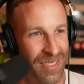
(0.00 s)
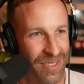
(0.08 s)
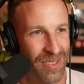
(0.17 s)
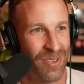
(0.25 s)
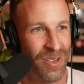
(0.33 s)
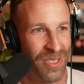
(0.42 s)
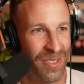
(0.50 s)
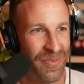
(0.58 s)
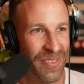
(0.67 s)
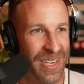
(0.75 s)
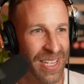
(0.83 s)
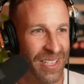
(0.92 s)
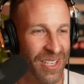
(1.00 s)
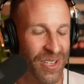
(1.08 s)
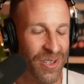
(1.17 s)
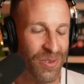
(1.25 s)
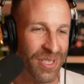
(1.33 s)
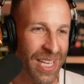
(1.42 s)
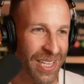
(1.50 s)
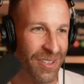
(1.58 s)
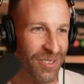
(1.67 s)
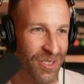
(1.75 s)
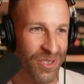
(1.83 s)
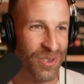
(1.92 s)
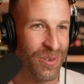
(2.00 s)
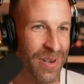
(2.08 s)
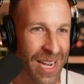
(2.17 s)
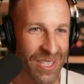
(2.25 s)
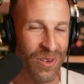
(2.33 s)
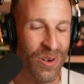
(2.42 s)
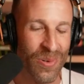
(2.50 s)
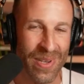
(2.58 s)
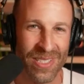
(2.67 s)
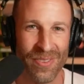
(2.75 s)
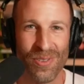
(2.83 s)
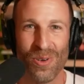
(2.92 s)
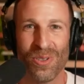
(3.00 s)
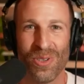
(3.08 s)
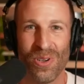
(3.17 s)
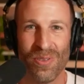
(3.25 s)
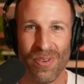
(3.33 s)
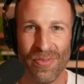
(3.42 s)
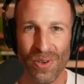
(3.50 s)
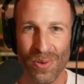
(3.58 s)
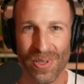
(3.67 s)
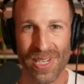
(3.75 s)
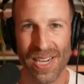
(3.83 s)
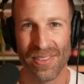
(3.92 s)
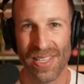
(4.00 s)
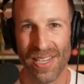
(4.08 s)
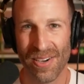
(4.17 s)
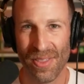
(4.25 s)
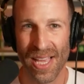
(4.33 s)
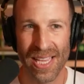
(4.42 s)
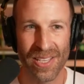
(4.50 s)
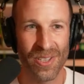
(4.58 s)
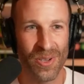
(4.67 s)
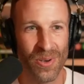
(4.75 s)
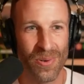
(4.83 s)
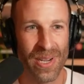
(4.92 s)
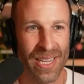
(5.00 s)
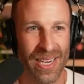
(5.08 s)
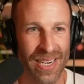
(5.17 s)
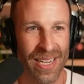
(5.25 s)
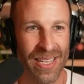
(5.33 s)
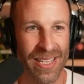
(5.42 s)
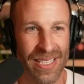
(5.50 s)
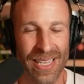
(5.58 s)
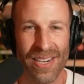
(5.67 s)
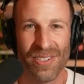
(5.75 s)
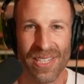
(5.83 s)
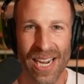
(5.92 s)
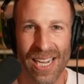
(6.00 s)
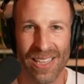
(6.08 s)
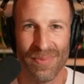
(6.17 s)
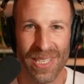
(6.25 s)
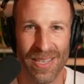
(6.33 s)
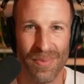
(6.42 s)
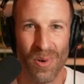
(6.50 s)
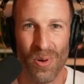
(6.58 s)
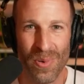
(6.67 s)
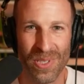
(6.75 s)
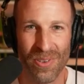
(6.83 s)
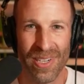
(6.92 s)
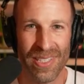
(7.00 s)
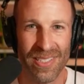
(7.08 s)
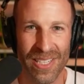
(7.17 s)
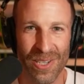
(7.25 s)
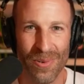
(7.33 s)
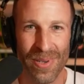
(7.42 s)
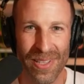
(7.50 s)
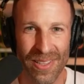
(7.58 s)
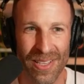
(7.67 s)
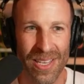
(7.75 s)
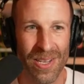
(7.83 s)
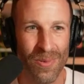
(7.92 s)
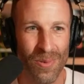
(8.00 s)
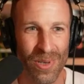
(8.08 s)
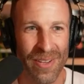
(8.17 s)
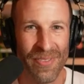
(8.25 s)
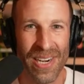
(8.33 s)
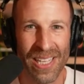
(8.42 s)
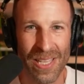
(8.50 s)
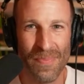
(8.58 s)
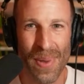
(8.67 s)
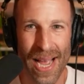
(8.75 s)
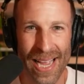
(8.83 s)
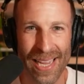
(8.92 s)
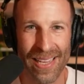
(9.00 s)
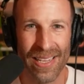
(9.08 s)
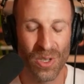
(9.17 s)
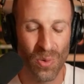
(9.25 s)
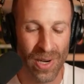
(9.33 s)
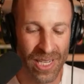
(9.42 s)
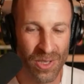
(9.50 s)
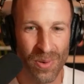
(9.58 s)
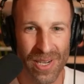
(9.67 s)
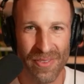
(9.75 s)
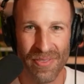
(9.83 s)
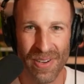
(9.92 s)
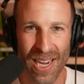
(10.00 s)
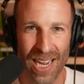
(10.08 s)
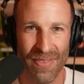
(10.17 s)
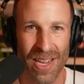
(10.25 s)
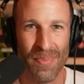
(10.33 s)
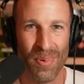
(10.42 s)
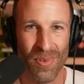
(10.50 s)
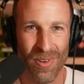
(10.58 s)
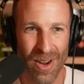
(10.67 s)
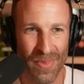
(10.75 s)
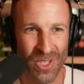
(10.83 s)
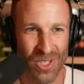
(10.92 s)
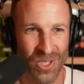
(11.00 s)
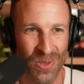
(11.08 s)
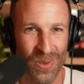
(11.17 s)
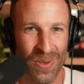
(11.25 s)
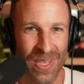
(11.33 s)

Awesome. Vanelli, huge thank you to you as always. Of course, all of our viewers out there, thank you. And the entire Skylum team, always great to deal with. We'll get Vanelli back in 2025, I promise you.